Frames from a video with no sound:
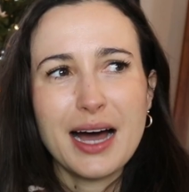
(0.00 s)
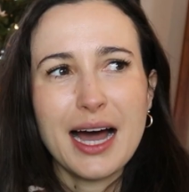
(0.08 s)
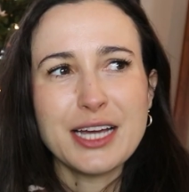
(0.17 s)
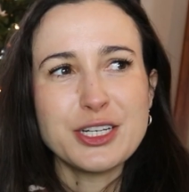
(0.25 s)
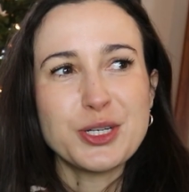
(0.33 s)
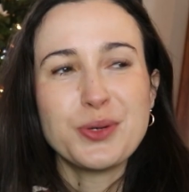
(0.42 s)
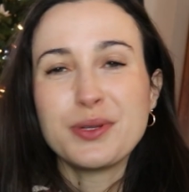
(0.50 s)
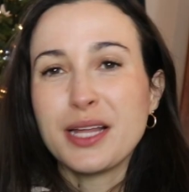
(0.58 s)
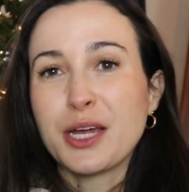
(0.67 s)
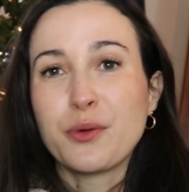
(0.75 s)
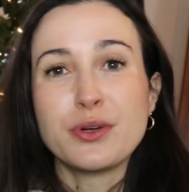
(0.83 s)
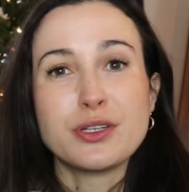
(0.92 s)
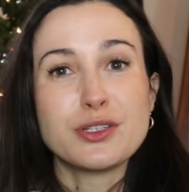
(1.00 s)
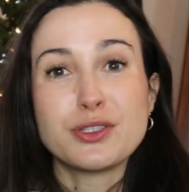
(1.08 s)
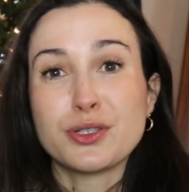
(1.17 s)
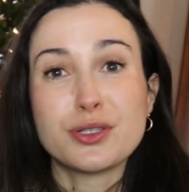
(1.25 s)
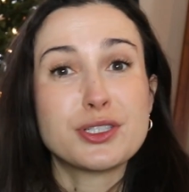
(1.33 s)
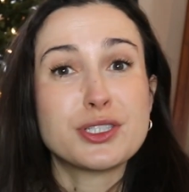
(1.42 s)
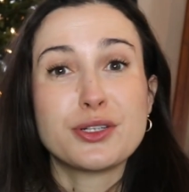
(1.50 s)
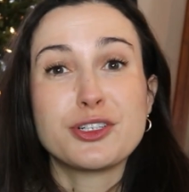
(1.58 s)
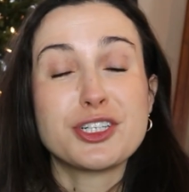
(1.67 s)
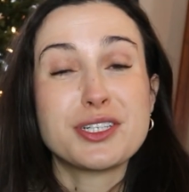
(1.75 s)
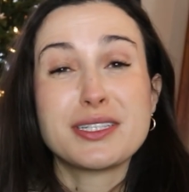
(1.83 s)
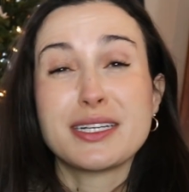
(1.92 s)
I don't like when desserts are
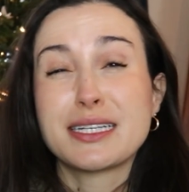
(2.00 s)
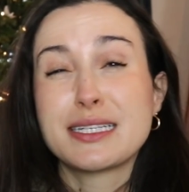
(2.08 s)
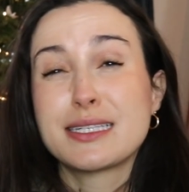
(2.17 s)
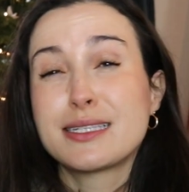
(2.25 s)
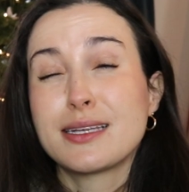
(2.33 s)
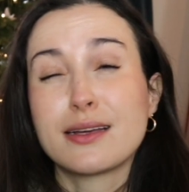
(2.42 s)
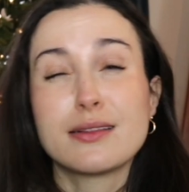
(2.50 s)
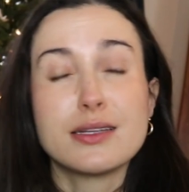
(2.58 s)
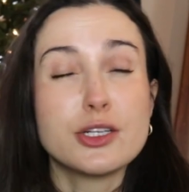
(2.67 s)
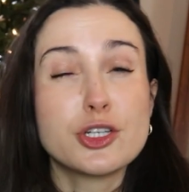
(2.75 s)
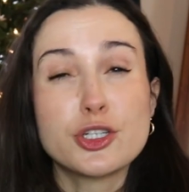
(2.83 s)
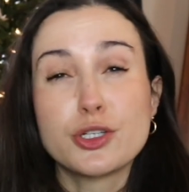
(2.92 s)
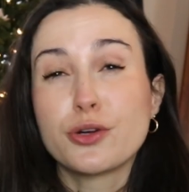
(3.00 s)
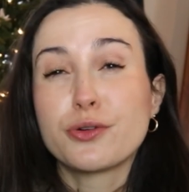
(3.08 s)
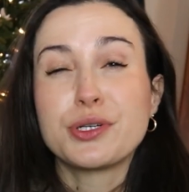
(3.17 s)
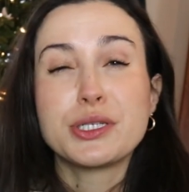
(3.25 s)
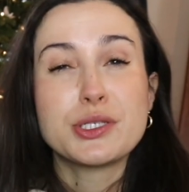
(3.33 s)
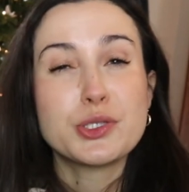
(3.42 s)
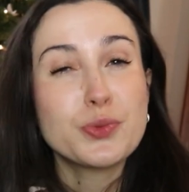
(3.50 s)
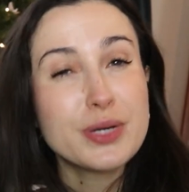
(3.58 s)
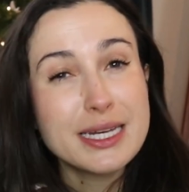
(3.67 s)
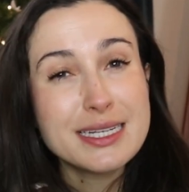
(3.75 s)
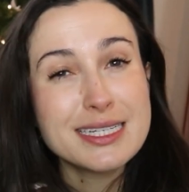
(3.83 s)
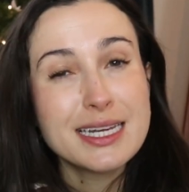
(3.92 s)
just like sickly, sugary,
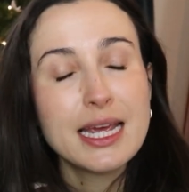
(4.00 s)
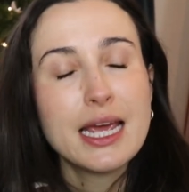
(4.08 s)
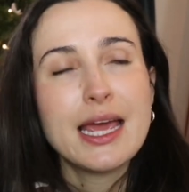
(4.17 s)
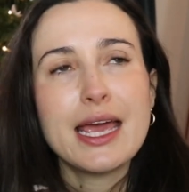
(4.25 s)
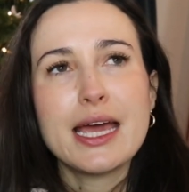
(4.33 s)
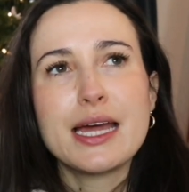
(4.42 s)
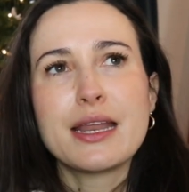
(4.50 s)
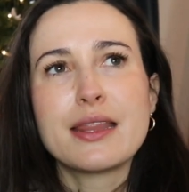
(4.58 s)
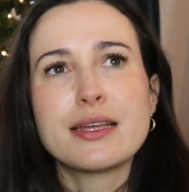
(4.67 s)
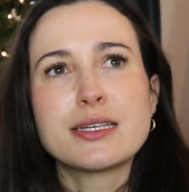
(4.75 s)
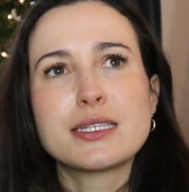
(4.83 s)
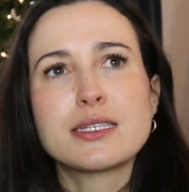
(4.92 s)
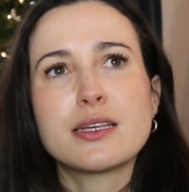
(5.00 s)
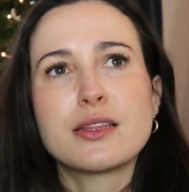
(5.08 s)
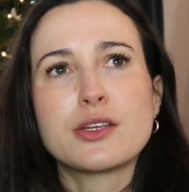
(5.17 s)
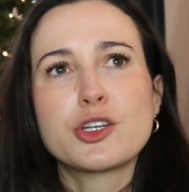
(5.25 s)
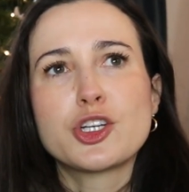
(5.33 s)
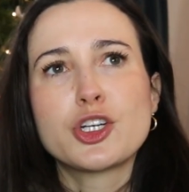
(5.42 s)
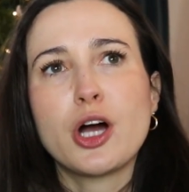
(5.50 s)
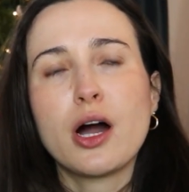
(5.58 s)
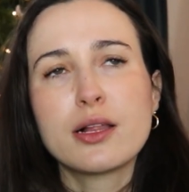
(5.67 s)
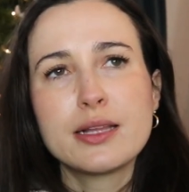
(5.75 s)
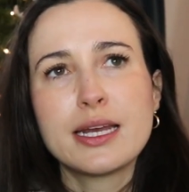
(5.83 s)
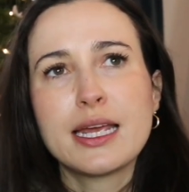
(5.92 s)
sweet, and the
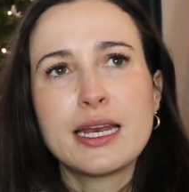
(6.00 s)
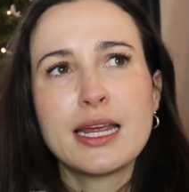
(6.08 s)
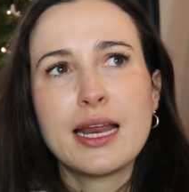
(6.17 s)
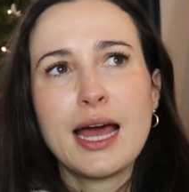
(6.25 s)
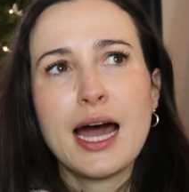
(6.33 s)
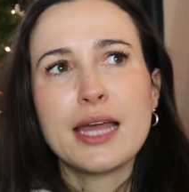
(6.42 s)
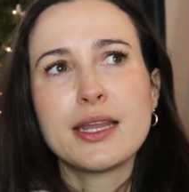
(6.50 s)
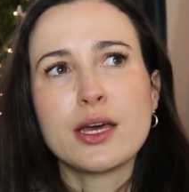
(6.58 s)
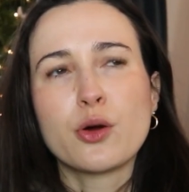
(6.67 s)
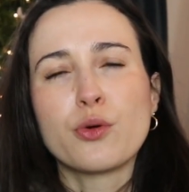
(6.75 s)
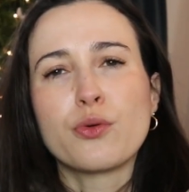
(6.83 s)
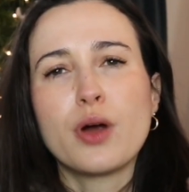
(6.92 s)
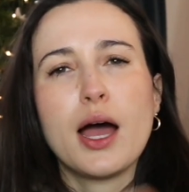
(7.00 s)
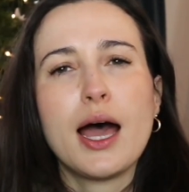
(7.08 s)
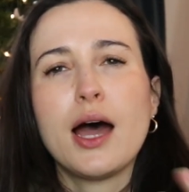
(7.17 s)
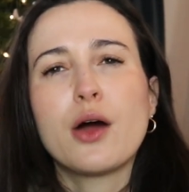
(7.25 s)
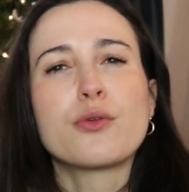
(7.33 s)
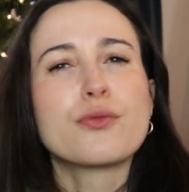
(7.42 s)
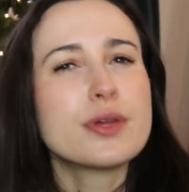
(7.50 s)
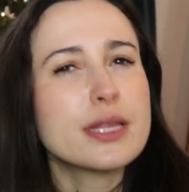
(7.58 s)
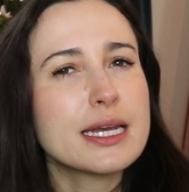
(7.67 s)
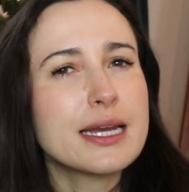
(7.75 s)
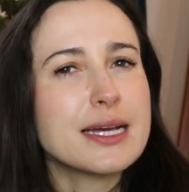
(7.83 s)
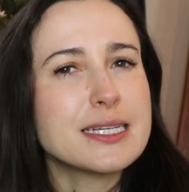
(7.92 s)
chocolate in it had like a
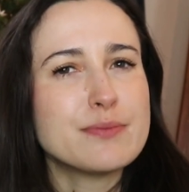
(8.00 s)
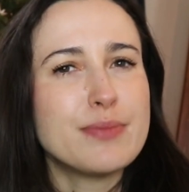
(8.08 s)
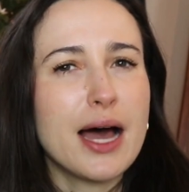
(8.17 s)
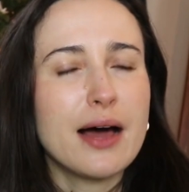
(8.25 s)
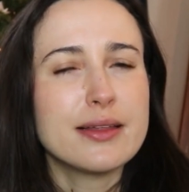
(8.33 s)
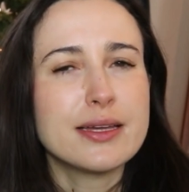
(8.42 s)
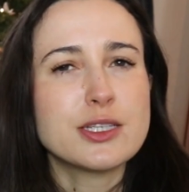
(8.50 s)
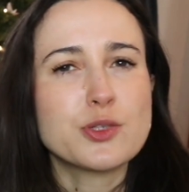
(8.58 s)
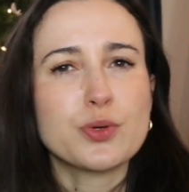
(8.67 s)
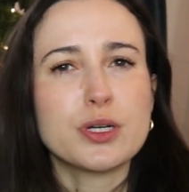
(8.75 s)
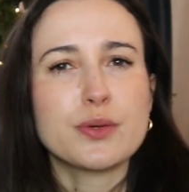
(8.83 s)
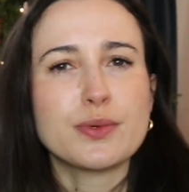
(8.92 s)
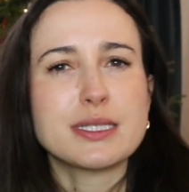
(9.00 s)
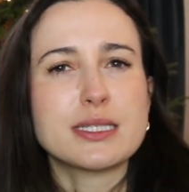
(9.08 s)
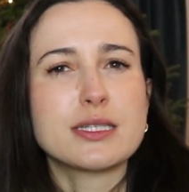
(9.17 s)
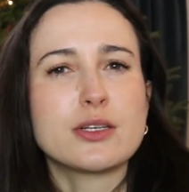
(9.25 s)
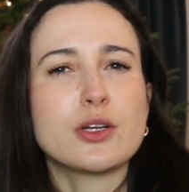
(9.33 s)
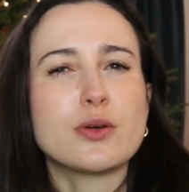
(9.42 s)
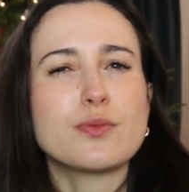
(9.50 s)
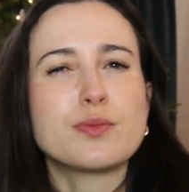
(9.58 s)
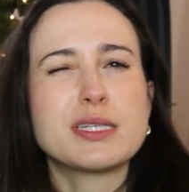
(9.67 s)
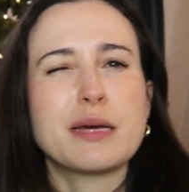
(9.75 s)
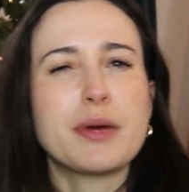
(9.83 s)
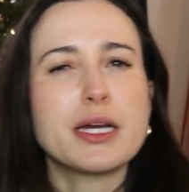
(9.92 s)
really nice balance where it was, you know,
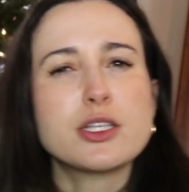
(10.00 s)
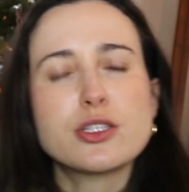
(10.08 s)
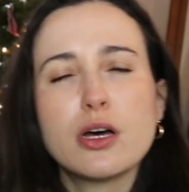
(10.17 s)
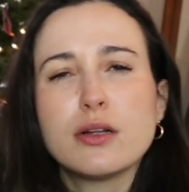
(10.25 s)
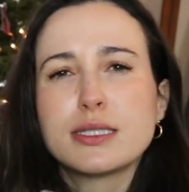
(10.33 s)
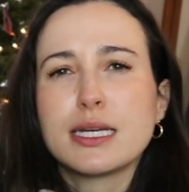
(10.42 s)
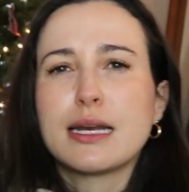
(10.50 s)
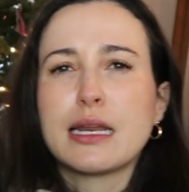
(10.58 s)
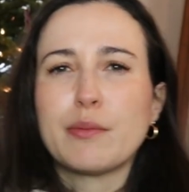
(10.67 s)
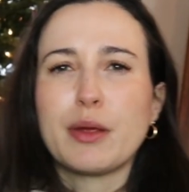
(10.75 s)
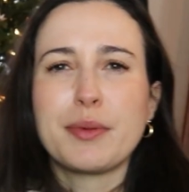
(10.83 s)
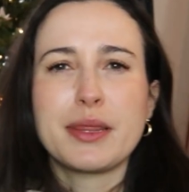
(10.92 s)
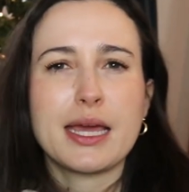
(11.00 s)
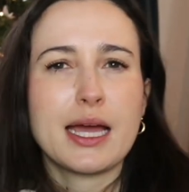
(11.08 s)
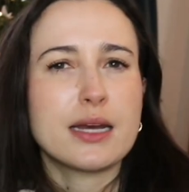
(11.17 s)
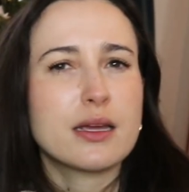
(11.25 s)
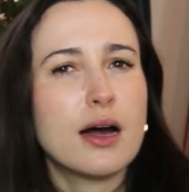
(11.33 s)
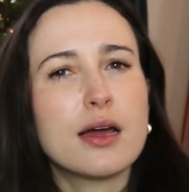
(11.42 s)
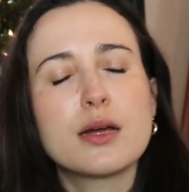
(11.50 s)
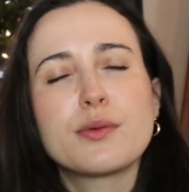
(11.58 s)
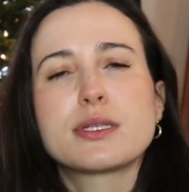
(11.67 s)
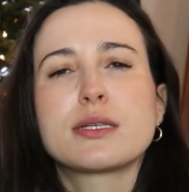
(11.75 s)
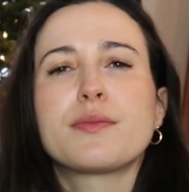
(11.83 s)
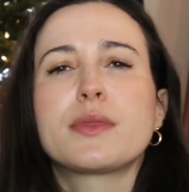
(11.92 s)
semi-salted, and maybe they had cut it
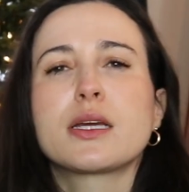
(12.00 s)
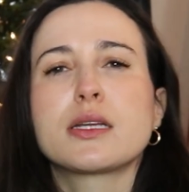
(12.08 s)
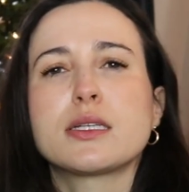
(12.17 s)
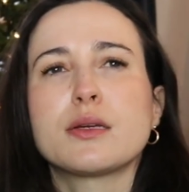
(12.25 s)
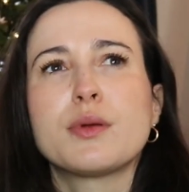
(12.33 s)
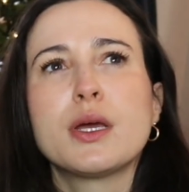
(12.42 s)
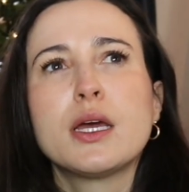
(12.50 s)
with something to